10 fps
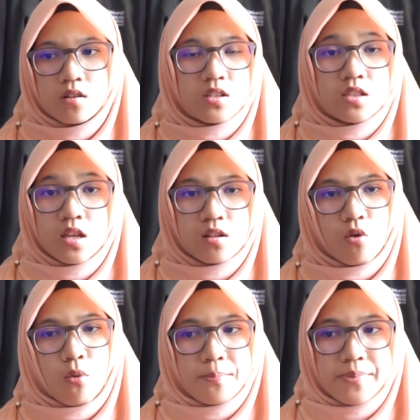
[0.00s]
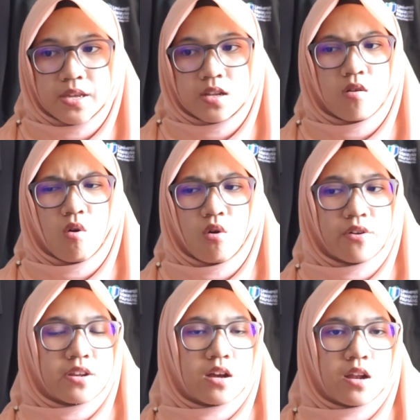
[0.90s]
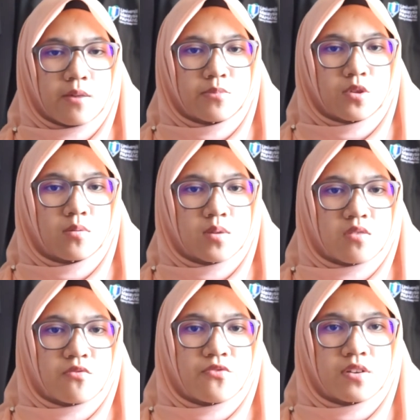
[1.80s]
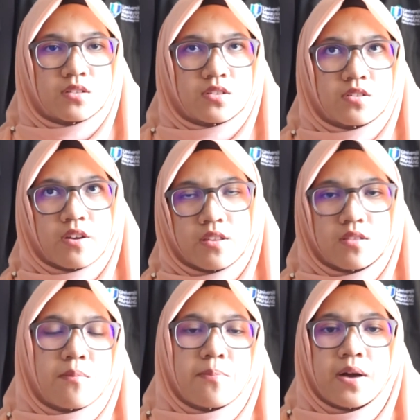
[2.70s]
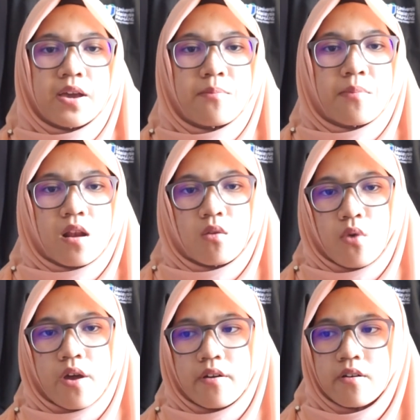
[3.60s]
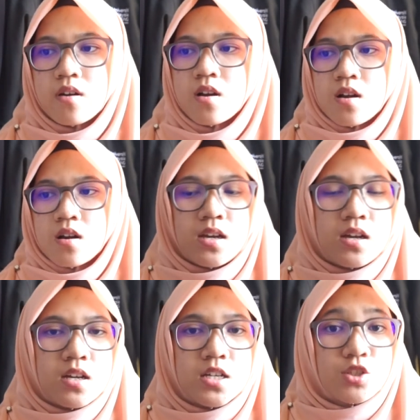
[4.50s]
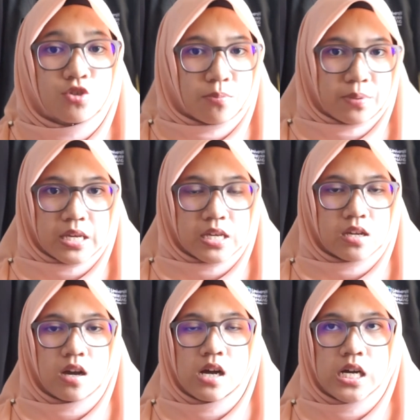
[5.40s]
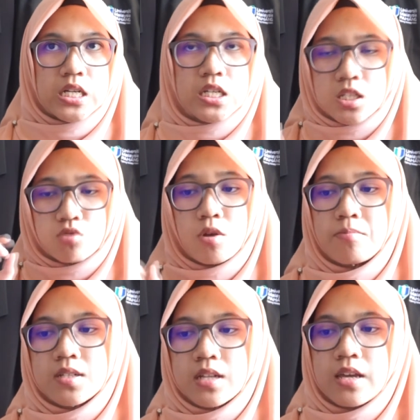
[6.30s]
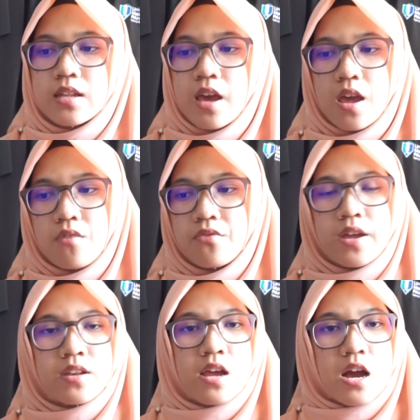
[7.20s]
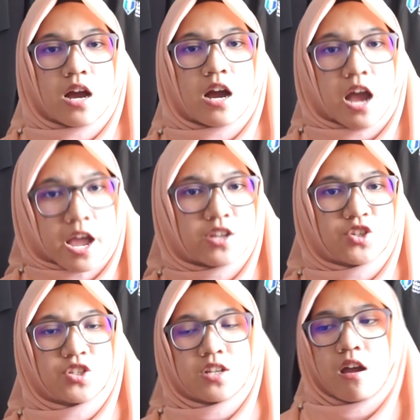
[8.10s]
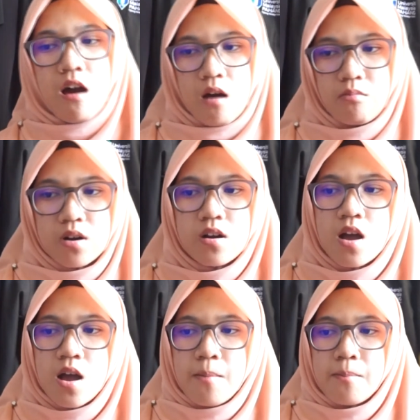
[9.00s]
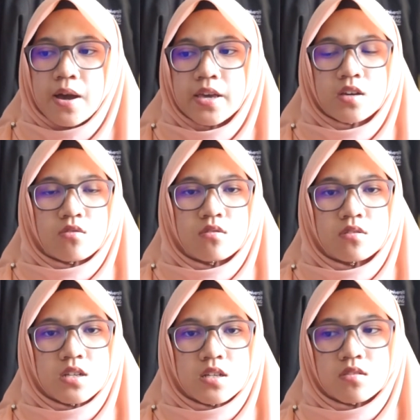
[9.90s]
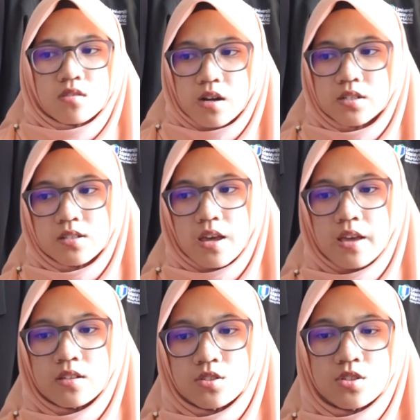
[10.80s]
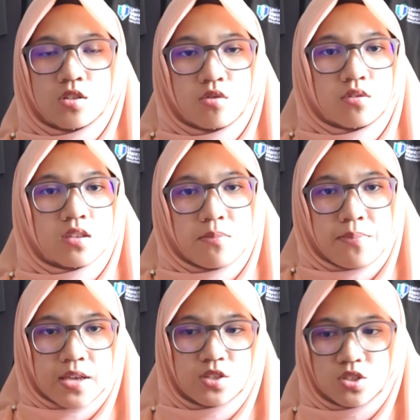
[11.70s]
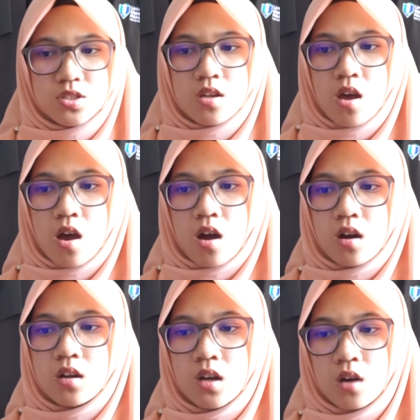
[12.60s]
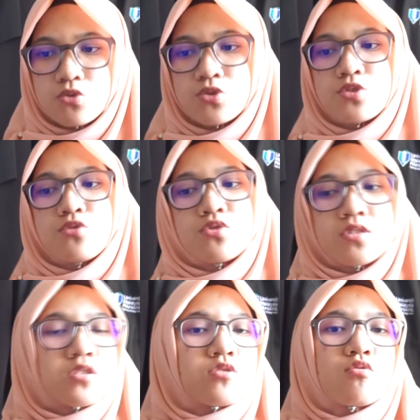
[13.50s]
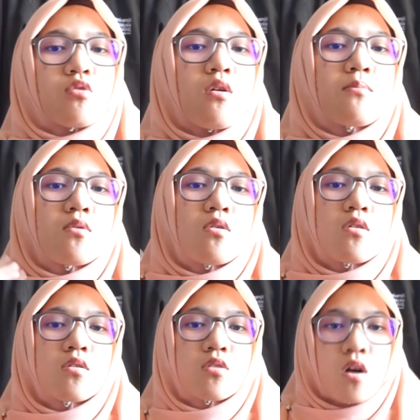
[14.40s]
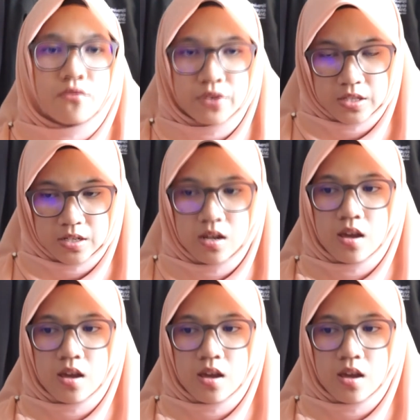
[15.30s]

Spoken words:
detail copy or their laptop infiltrated by malware. In Shopee, this website have an additional armor by including trust and security badges, allows users grow more confident